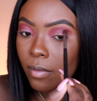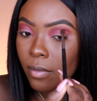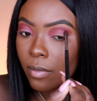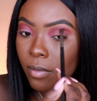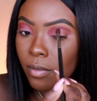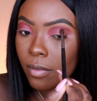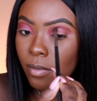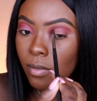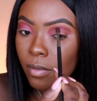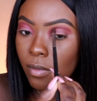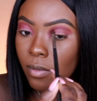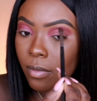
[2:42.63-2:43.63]

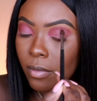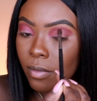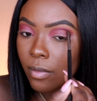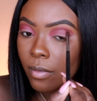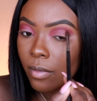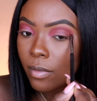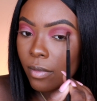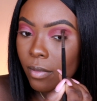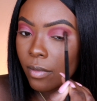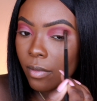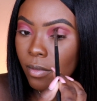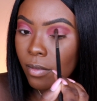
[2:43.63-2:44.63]
Morphe
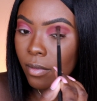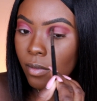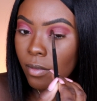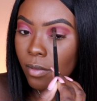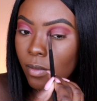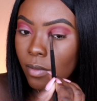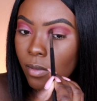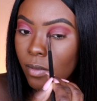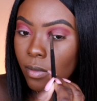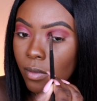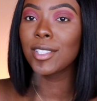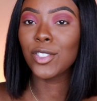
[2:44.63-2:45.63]
M507 brush.